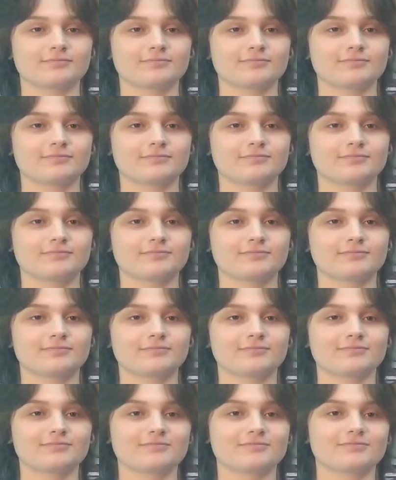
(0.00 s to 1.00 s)

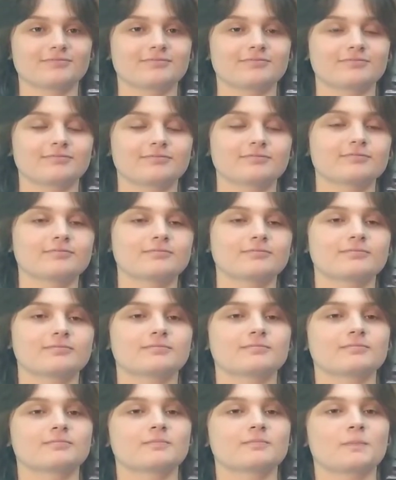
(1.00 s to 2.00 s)

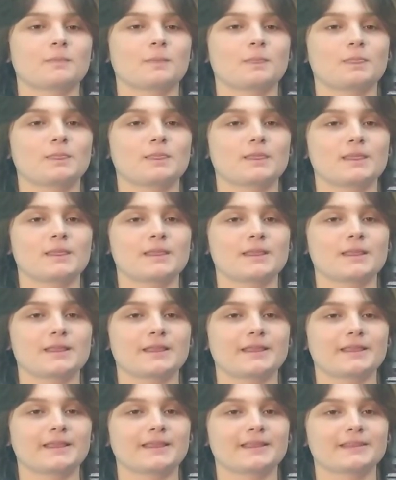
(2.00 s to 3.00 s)

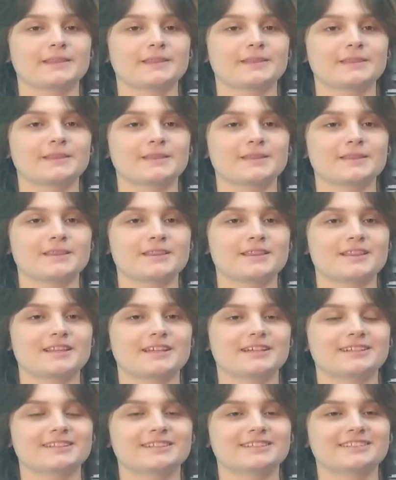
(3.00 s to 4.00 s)

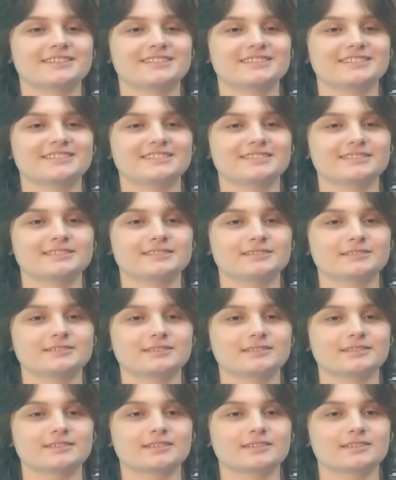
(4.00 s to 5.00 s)

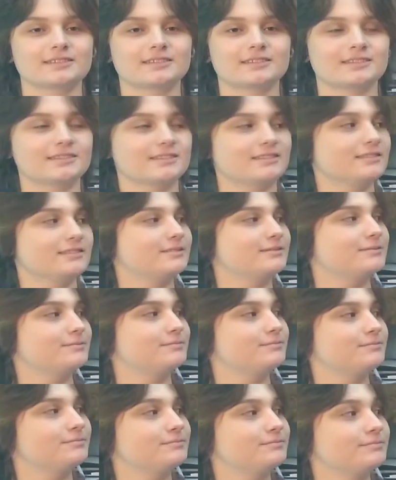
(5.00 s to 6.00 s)

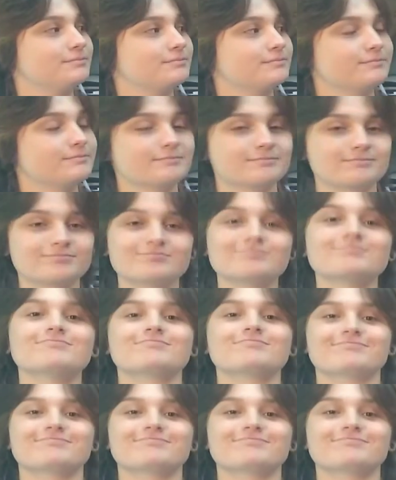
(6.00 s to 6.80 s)
(silent)